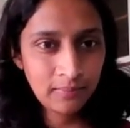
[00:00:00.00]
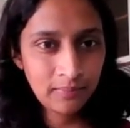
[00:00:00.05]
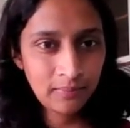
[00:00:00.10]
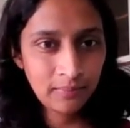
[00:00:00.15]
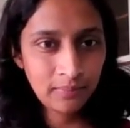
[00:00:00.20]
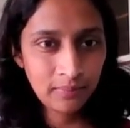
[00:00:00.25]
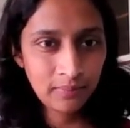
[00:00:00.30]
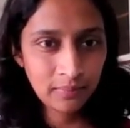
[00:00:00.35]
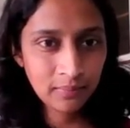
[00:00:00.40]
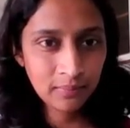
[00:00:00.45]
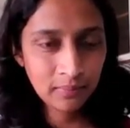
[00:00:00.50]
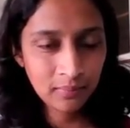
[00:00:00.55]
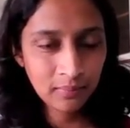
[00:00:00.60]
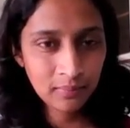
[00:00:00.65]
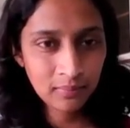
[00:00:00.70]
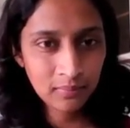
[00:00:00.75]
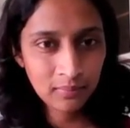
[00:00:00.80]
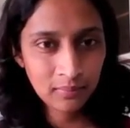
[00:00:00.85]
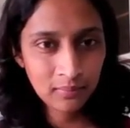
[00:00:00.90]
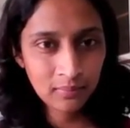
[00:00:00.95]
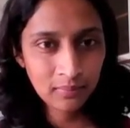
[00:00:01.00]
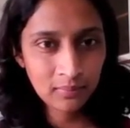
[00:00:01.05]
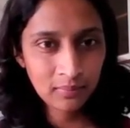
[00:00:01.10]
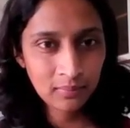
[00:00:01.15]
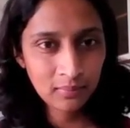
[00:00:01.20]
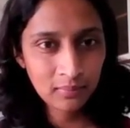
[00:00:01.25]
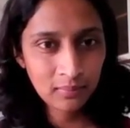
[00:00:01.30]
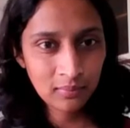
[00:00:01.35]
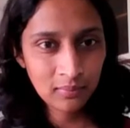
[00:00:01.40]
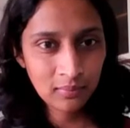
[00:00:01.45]

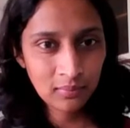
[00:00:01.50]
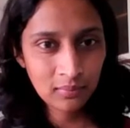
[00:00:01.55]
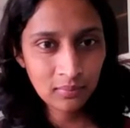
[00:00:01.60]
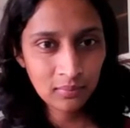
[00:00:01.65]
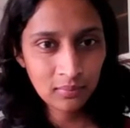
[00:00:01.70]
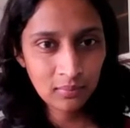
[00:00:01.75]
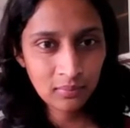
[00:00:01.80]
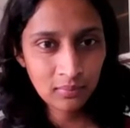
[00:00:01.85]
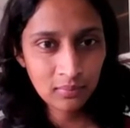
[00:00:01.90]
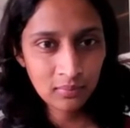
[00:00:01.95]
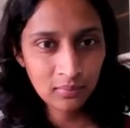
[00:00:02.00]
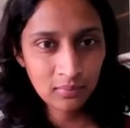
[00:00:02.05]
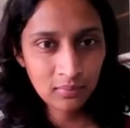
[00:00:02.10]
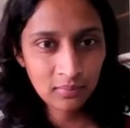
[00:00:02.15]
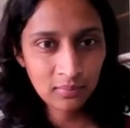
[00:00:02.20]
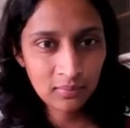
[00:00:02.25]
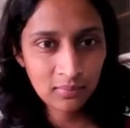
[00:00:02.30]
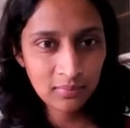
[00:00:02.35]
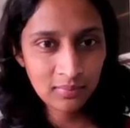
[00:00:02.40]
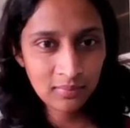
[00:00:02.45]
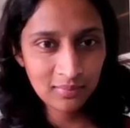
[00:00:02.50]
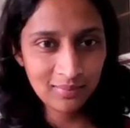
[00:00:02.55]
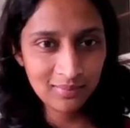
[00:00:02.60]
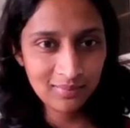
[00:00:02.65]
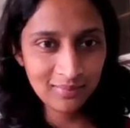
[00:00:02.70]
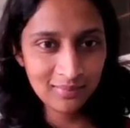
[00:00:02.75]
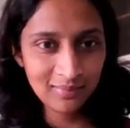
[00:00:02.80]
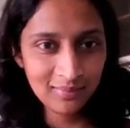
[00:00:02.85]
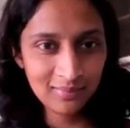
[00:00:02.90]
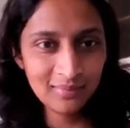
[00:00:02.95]

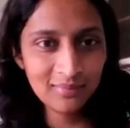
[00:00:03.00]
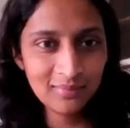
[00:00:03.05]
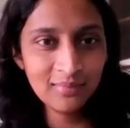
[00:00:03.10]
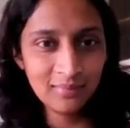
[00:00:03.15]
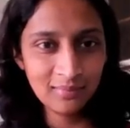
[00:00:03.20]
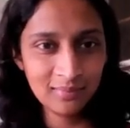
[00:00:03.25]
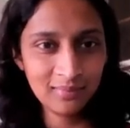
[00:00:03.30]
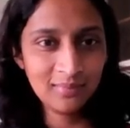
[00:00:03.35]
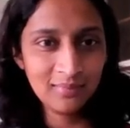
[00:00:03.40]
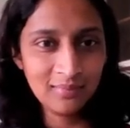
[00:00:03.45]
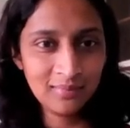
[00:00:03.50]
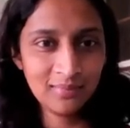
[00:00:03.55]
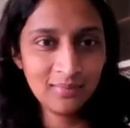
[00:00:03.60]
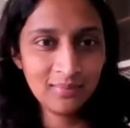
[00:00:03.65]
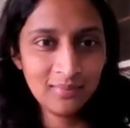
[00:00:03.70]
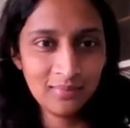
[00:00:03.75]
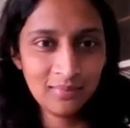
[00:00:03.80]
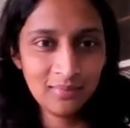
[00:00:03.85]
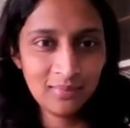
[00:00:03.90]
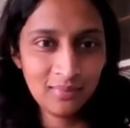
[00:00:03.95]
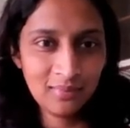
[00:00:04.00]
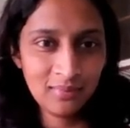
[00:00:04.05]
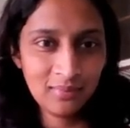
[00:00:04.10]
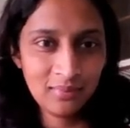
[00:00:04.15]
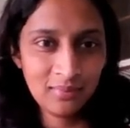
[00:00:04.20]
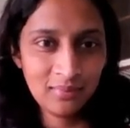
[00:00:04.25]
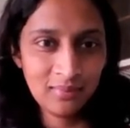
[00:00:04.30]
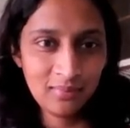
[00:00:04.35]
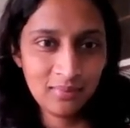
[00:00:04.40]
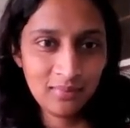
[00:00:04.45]

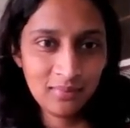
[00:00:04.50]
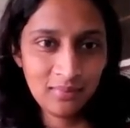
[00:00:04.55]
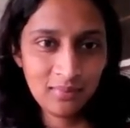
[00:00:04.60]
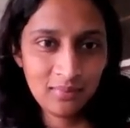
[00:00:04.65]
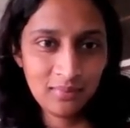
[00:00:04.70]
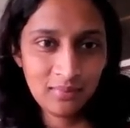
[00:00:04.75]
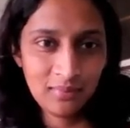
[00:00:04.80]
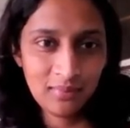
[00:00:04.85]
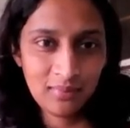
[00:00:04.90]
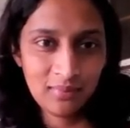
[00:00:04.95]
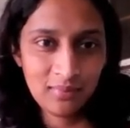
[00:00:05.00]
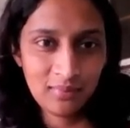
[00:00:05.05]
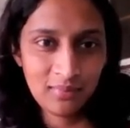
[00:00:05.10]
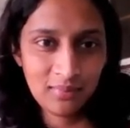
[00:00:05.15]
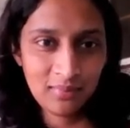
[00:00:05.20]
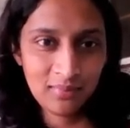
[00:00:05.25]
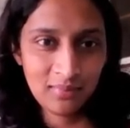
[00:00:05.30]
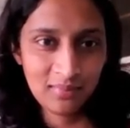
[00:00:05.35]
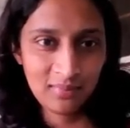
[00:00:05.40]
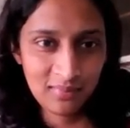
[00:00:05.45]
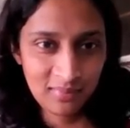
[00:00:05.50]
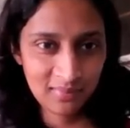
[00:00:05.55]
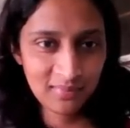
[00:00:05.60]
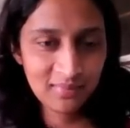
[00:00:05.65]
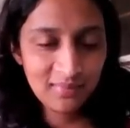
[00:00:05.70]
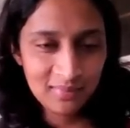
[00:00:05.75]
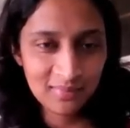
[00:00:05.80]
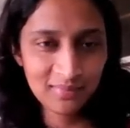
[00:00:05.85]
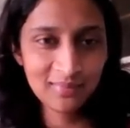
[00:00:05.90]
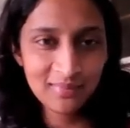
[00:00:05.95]

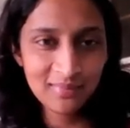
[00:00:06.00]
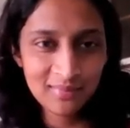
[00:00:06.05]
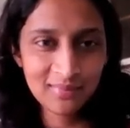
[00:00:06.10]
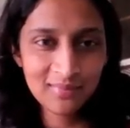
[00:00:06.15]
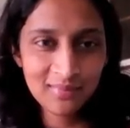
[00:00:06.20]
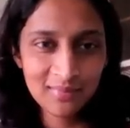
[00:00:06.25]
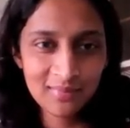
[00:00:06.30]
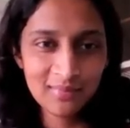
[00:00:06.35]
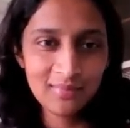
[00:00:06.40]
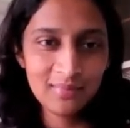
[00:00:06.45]
(silent)